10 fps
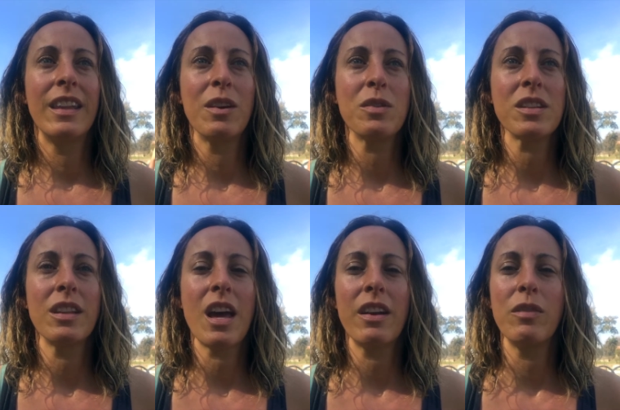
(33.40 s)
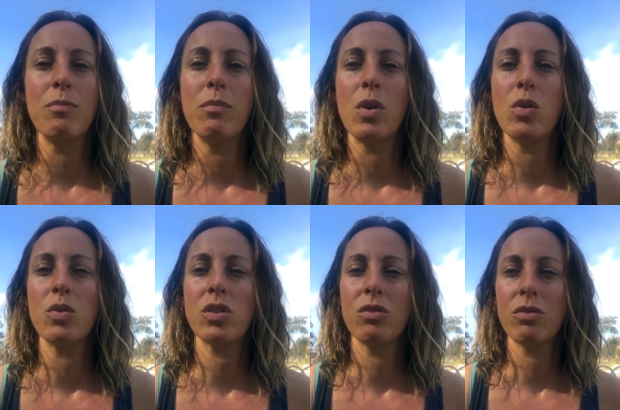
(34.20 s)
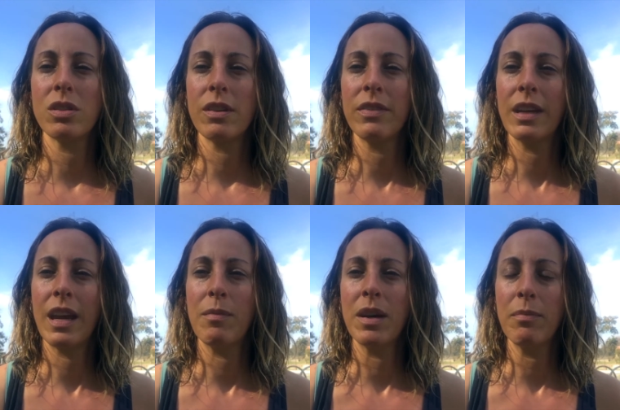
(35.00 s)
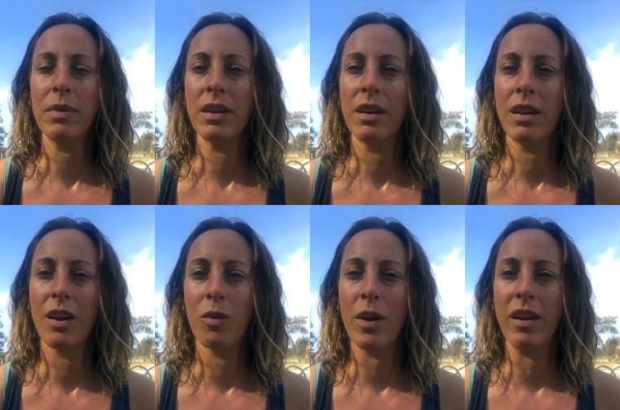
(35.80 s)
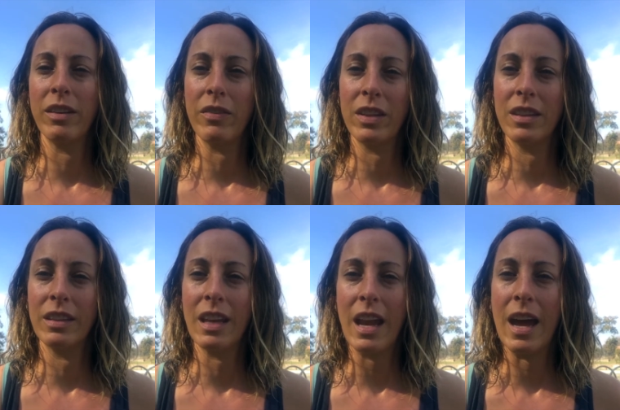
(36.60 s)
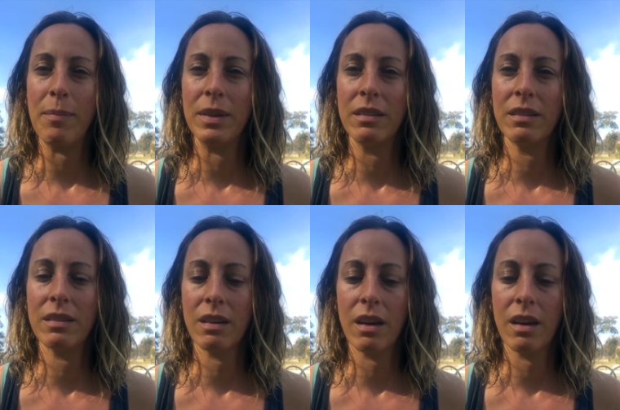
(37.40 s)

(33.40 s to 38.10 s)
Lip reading: there was a lot of emotional stuff that came up around everything that happened.